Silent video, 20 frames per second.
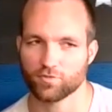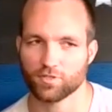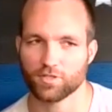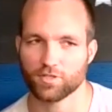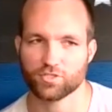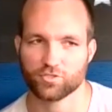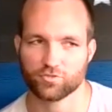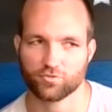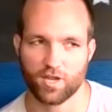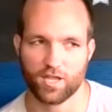
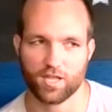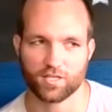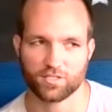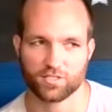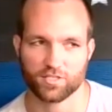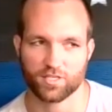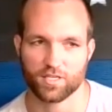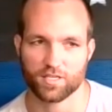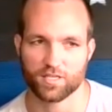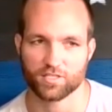really strange
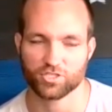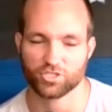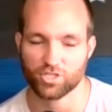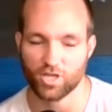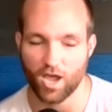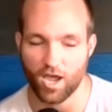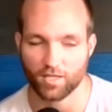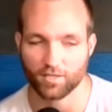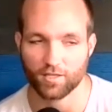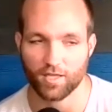is
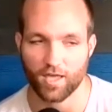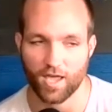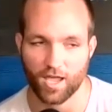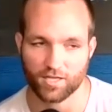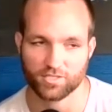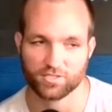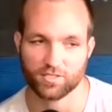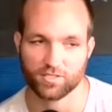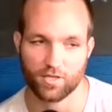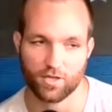china
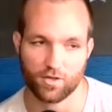actually